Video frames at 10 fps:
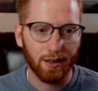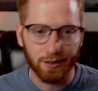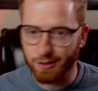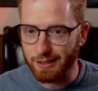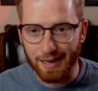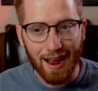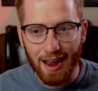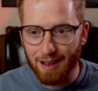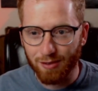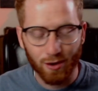You see, I
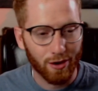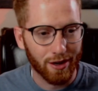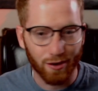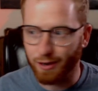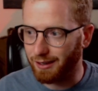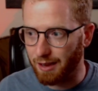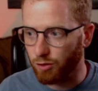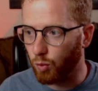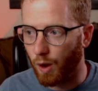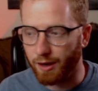have her here at
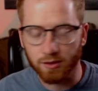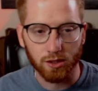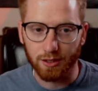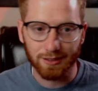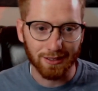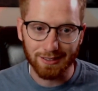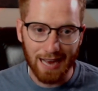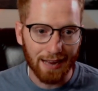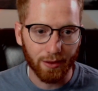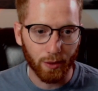level 1, so this is
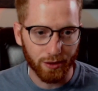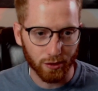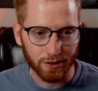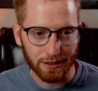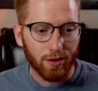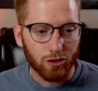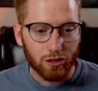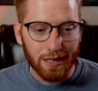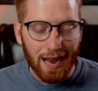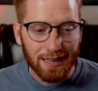exactly what you'll see.
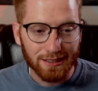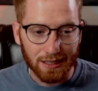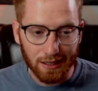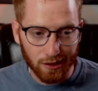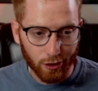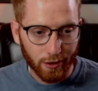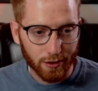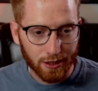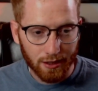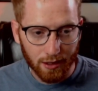She has
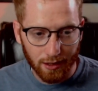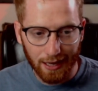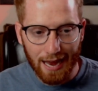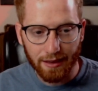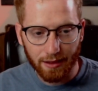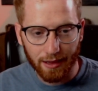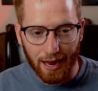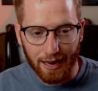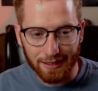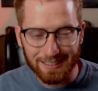Alert, Lithe,
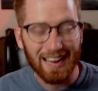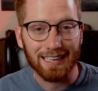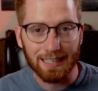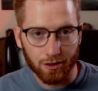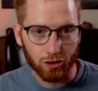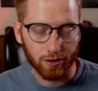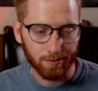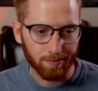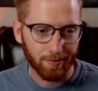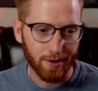and Technician.
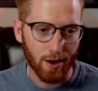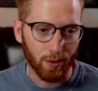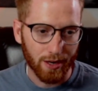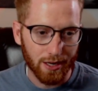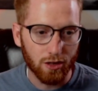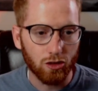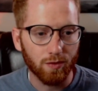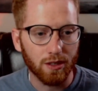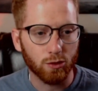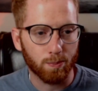Now, each
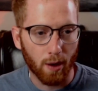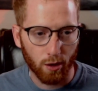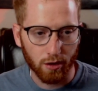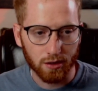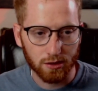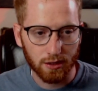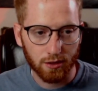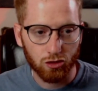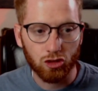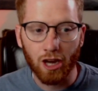of these perks
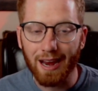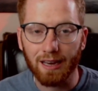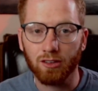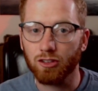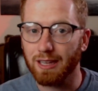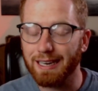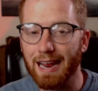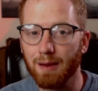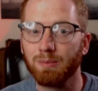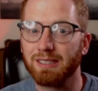change the
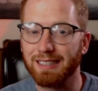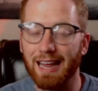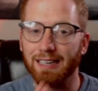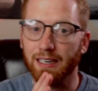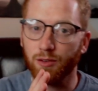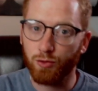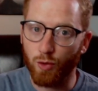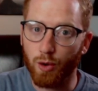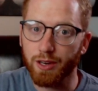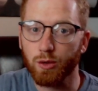game slightly
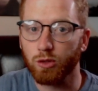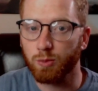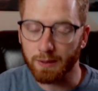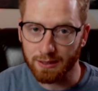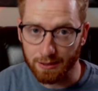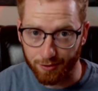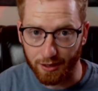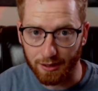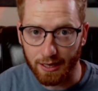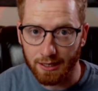for you
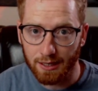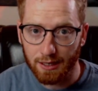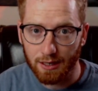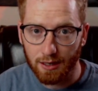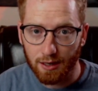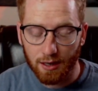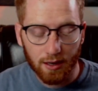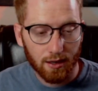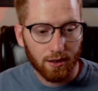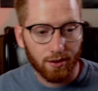specifically.
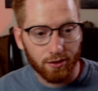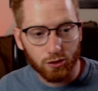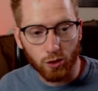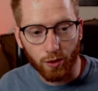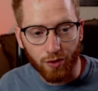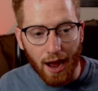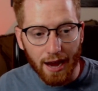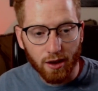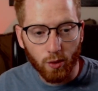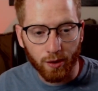So if I
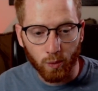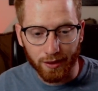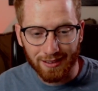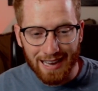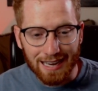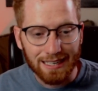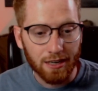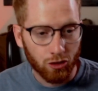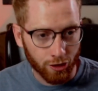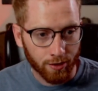go in with
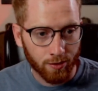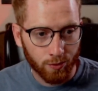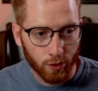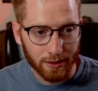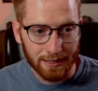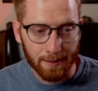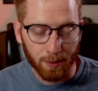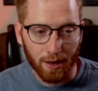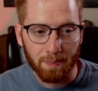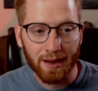Technician, for
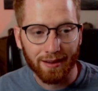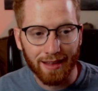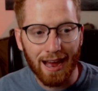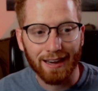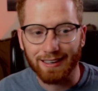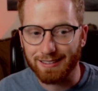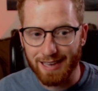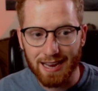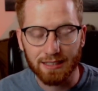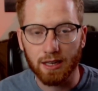example, I pick that, it
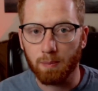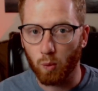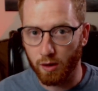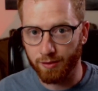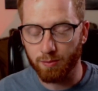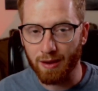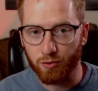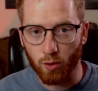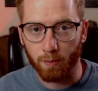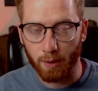takes up one of my
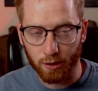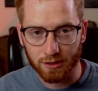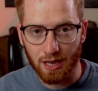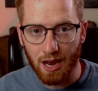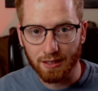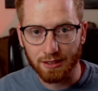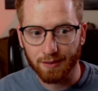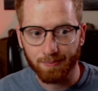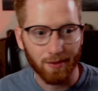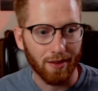4 perk slots,
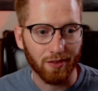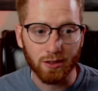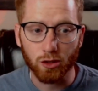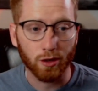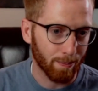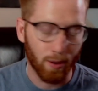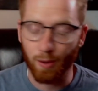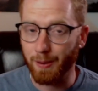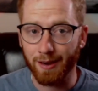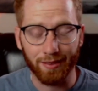and these are
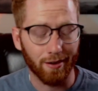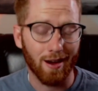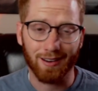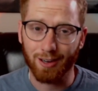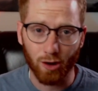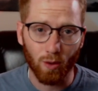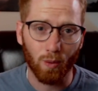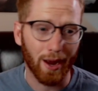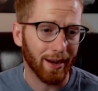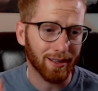permanent, they're not gonna go
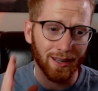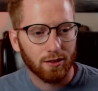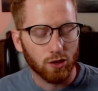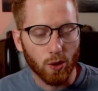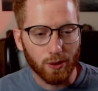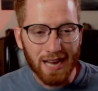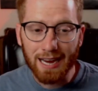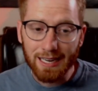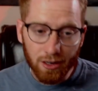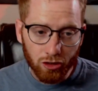away. So
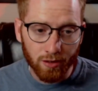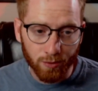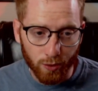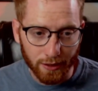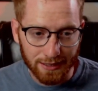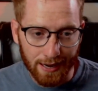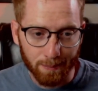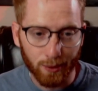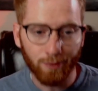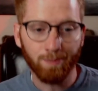Technician, for
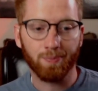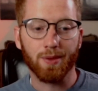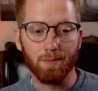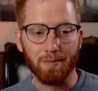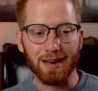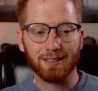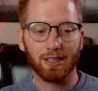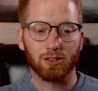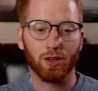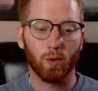example, makes
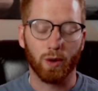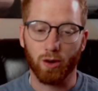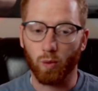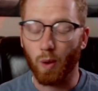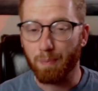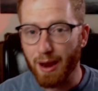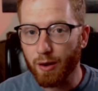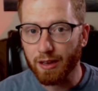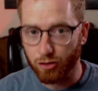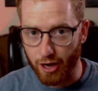it so that when you're
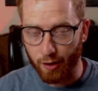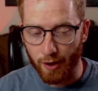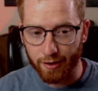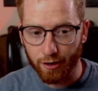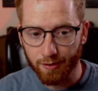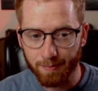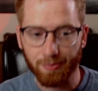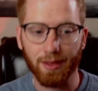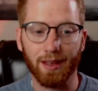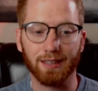repairing a generator,
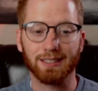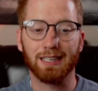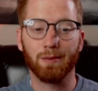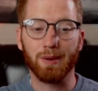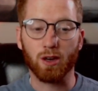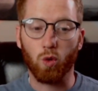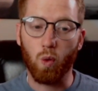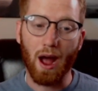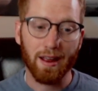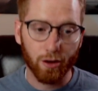it's gonna be
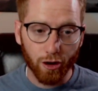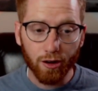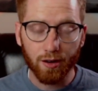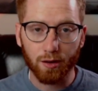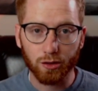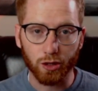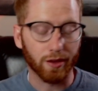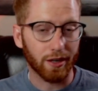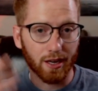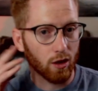quieter, so
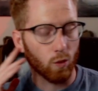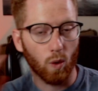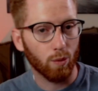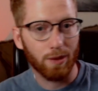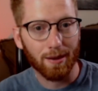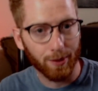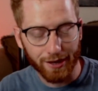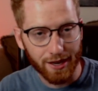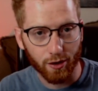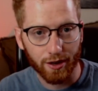the killer won't be able to
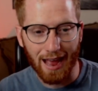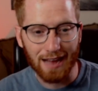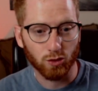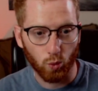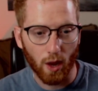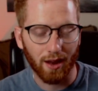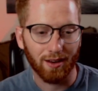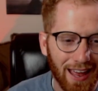hear it as well.